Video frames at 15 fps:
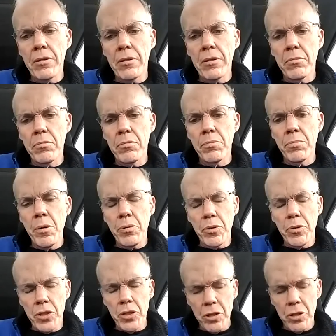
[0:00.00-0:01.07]
people
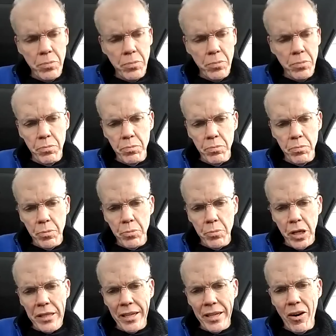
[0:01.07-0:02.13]
should be
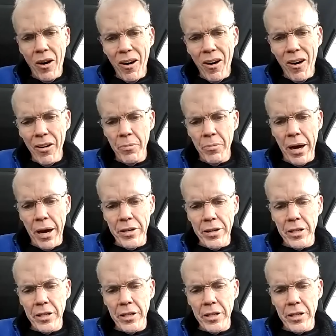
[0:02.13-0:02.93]
thinking hard about it.